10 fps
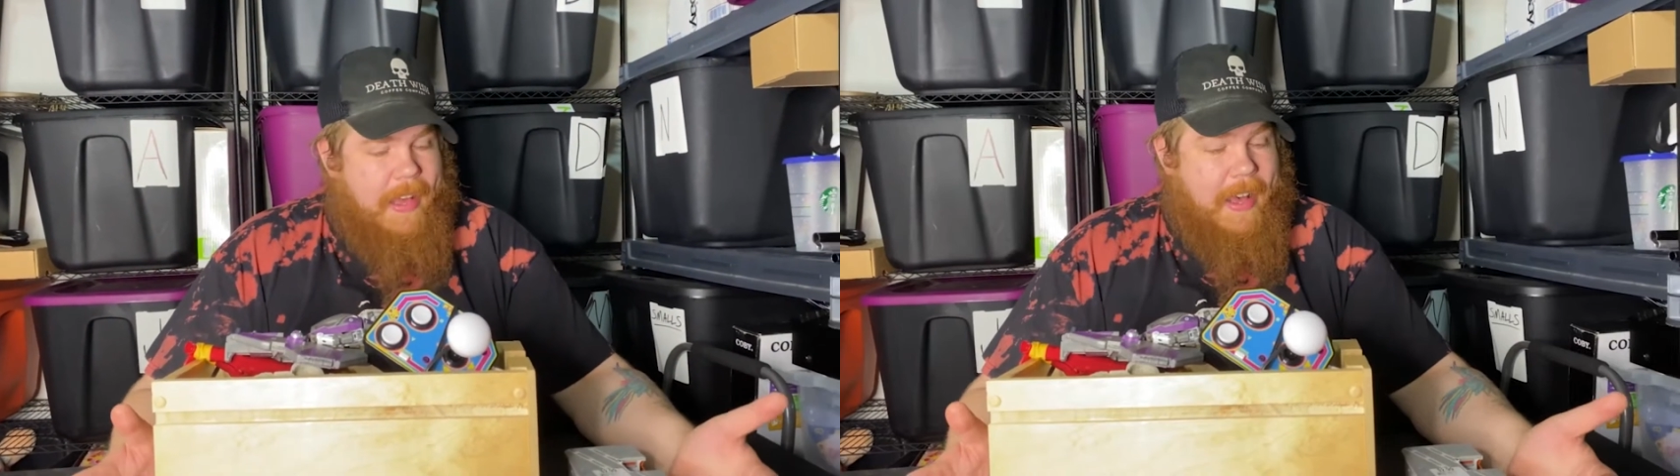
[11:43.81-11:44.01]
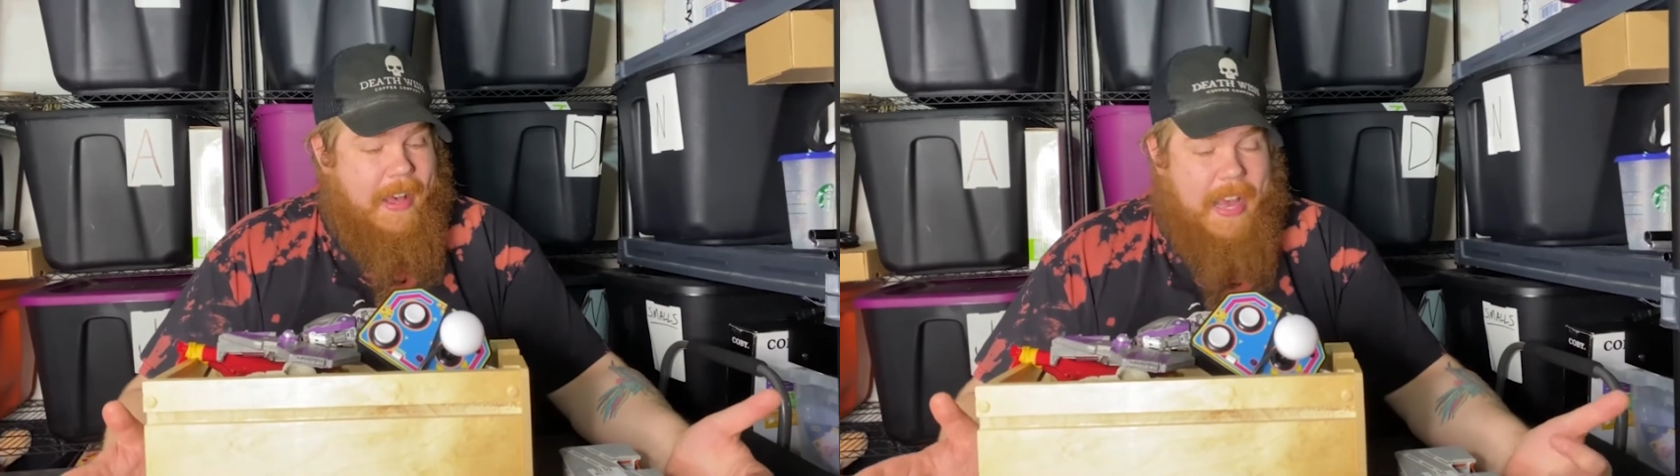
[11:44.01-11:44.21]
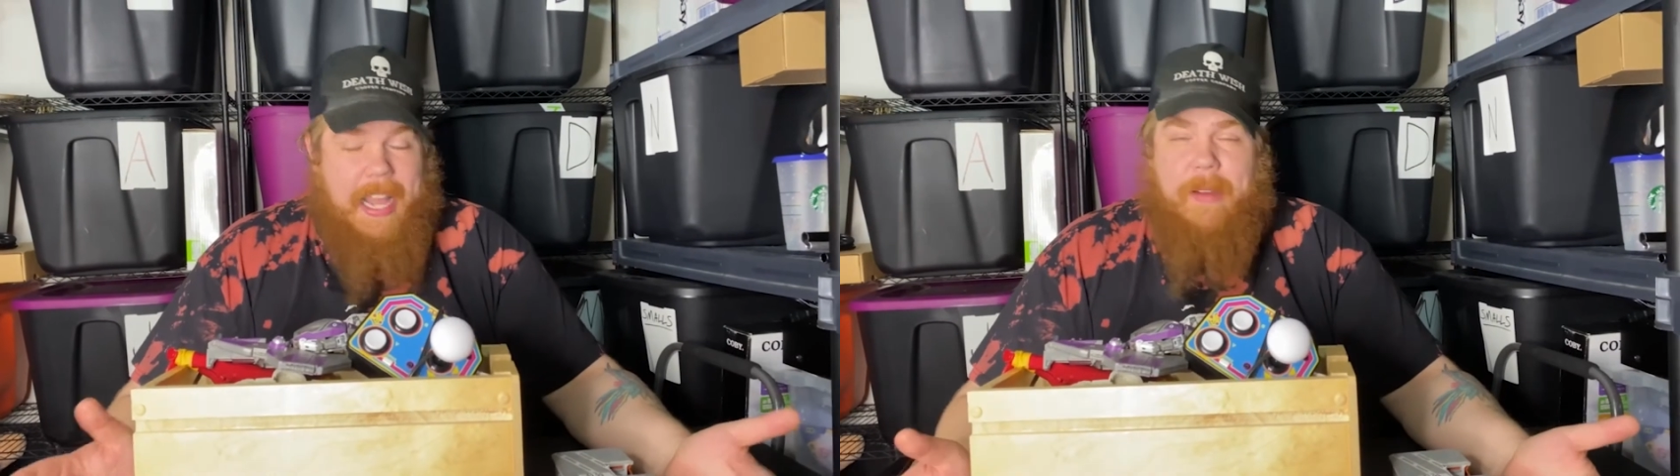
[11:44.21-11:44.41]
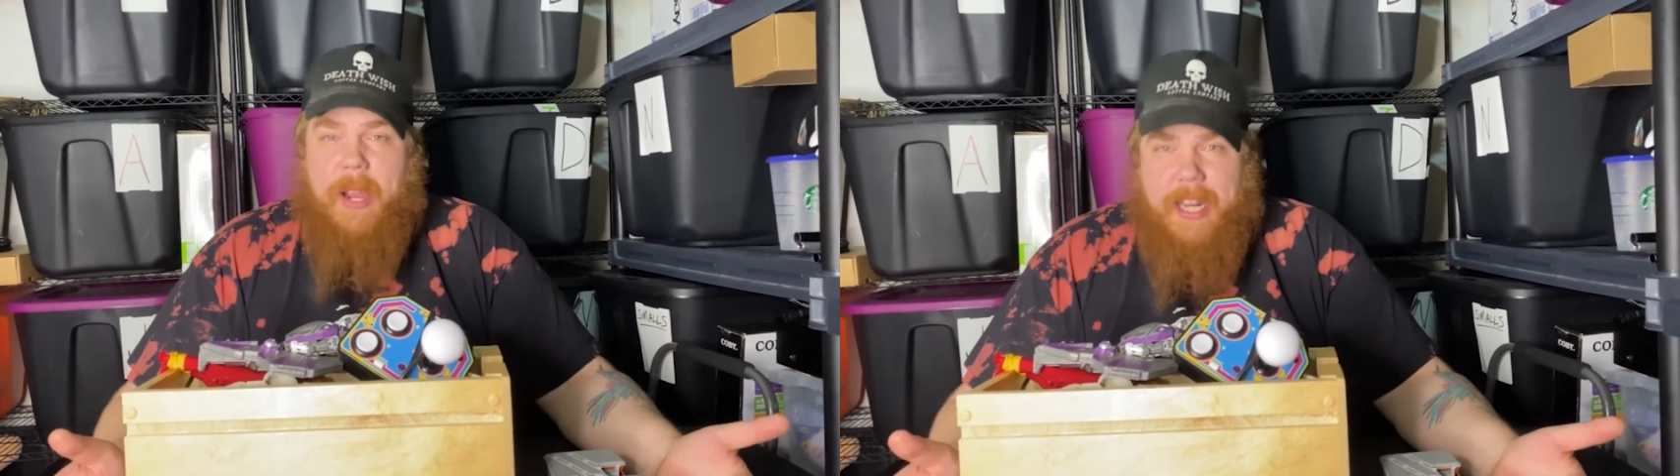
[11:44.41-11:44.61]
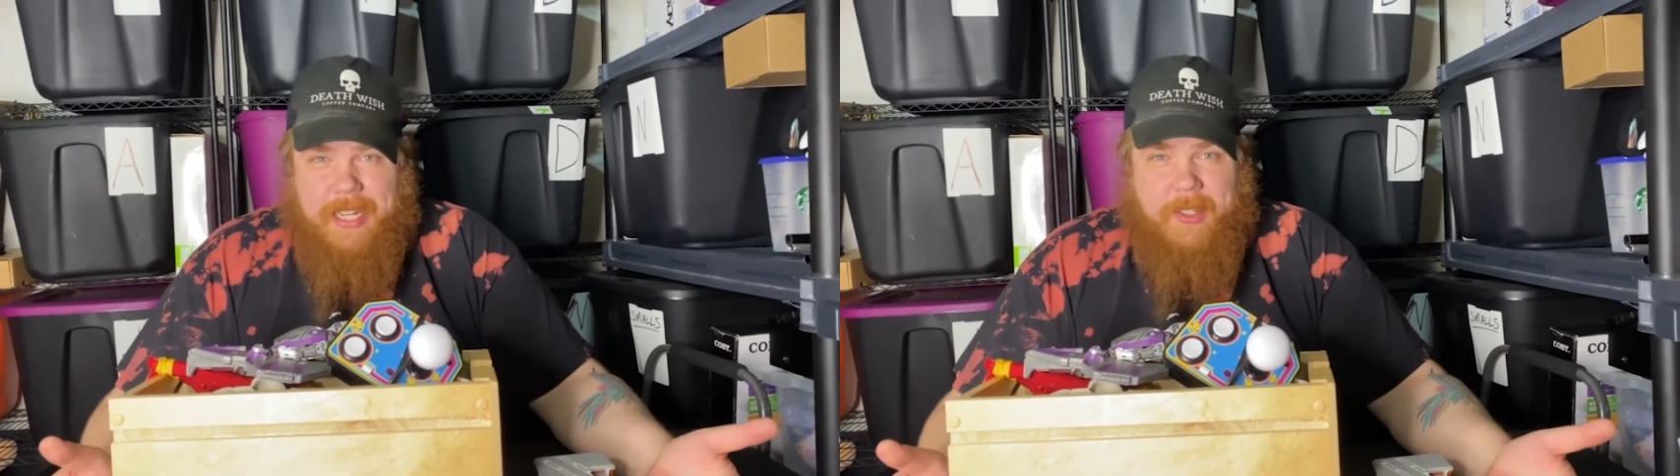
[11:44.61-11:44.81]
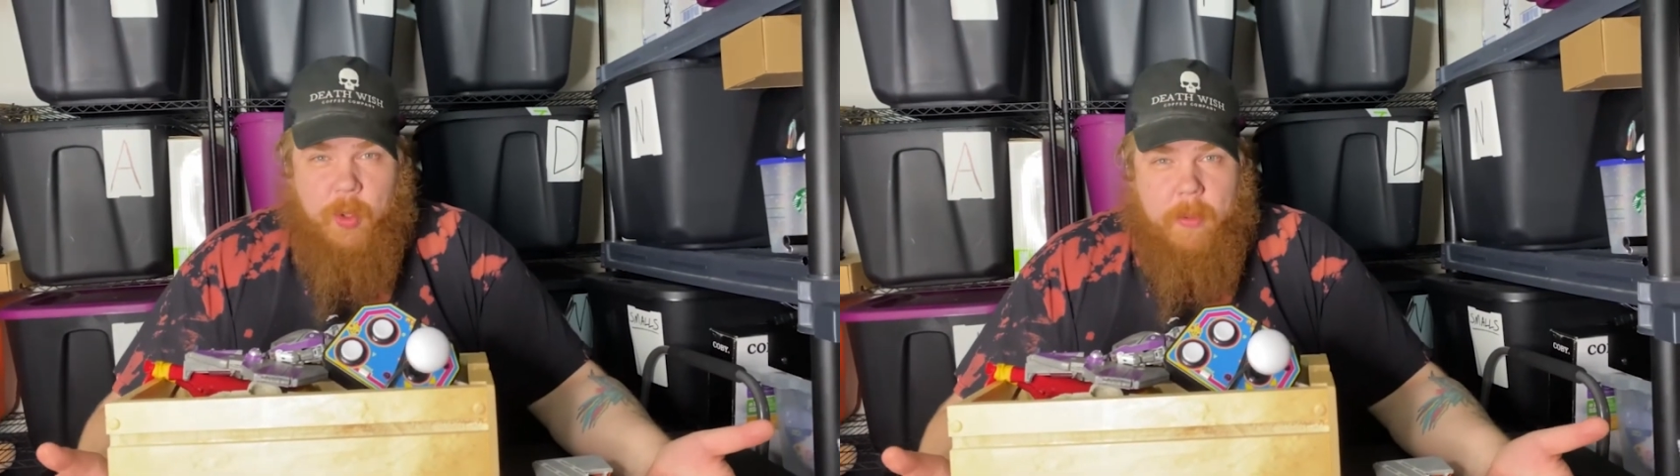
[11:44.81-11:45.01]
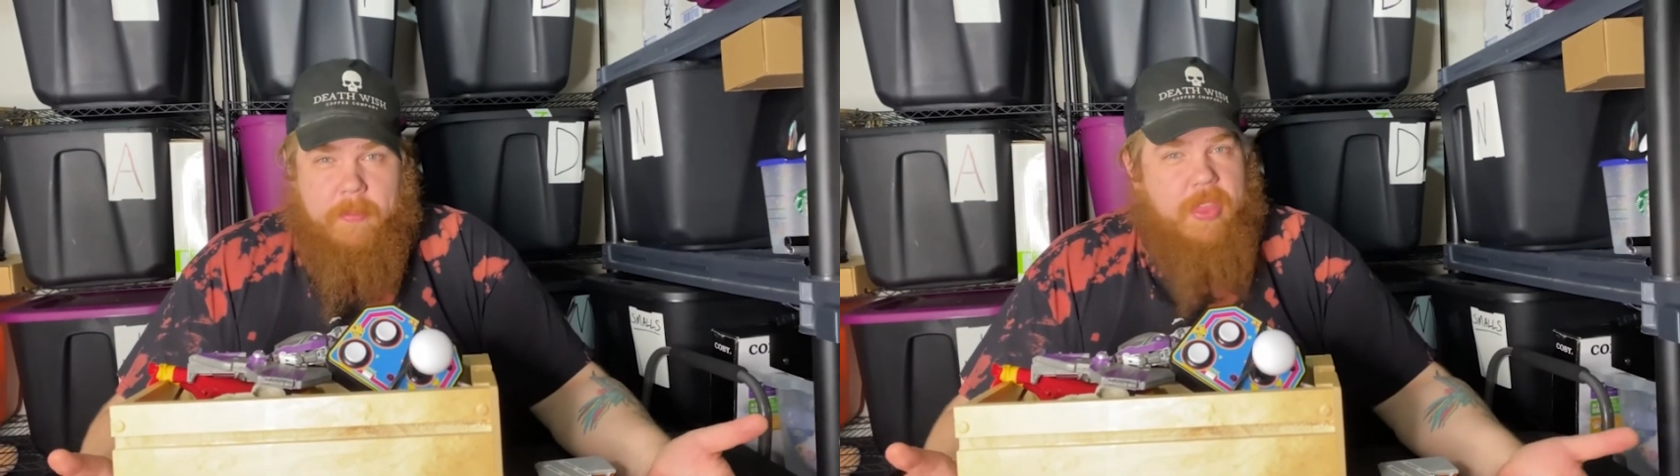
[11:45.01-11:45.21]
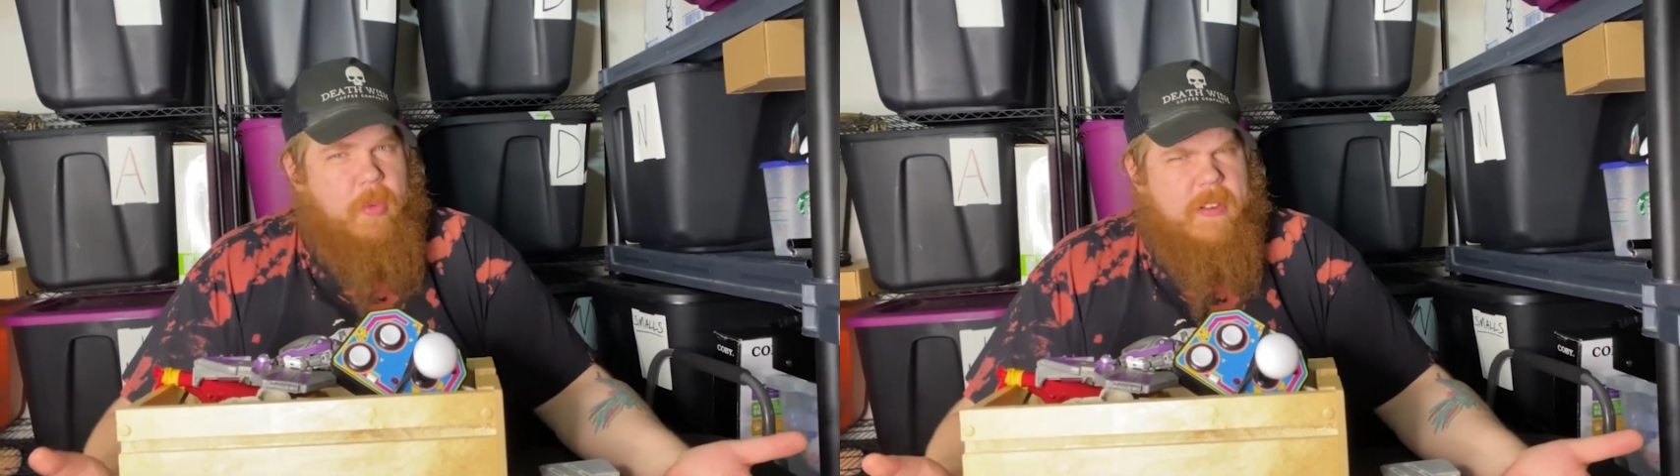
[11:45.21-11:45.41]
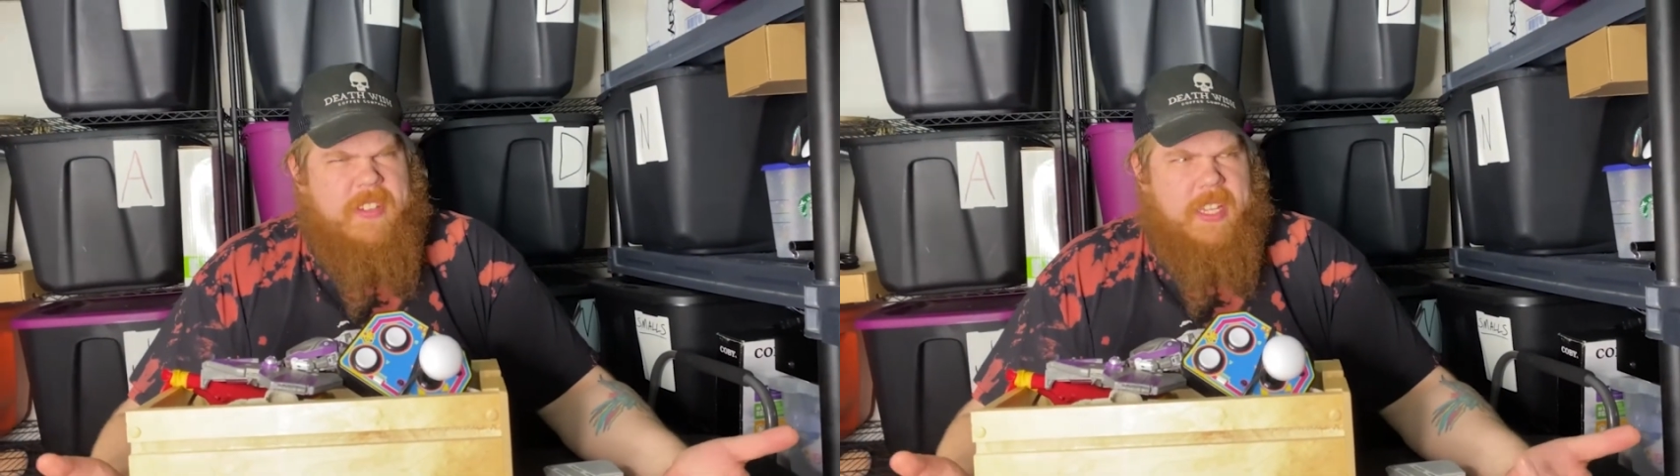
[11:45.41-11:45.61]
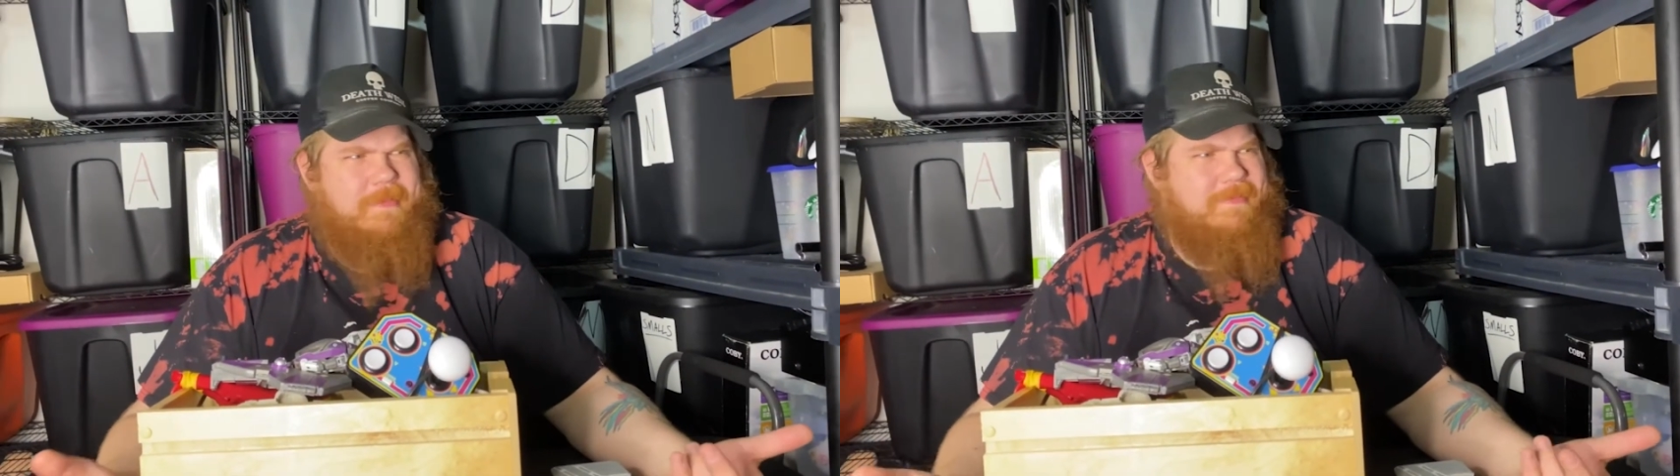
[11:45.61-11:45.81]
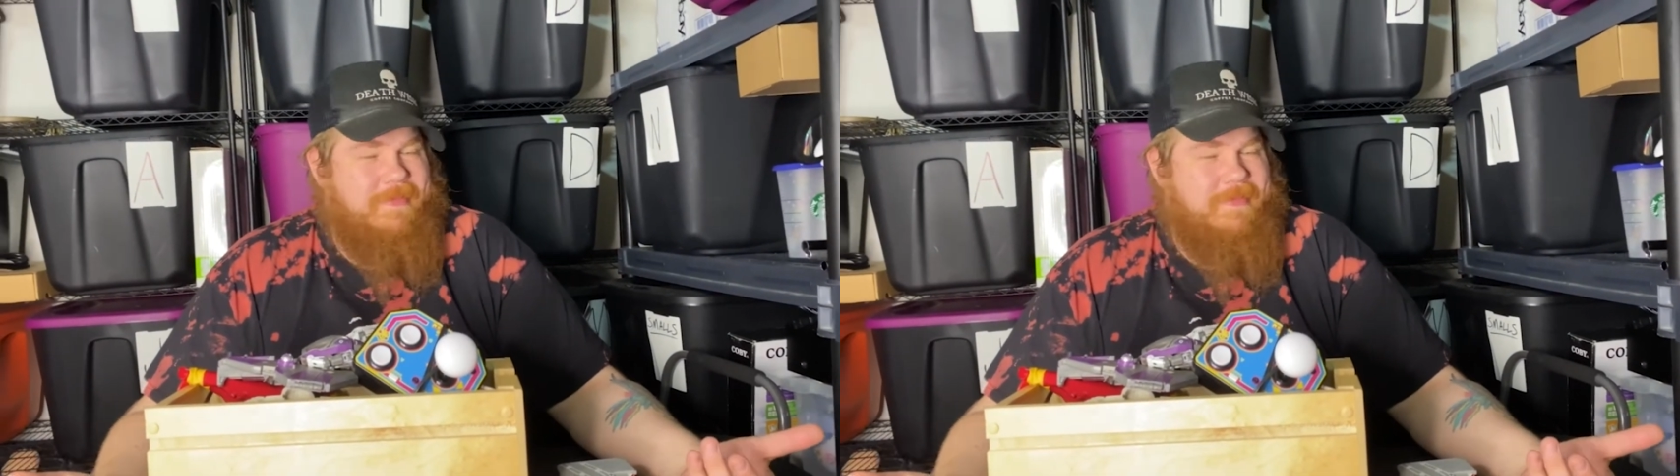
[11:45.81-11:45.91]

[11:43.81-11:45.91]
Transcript: I ran into him thrifting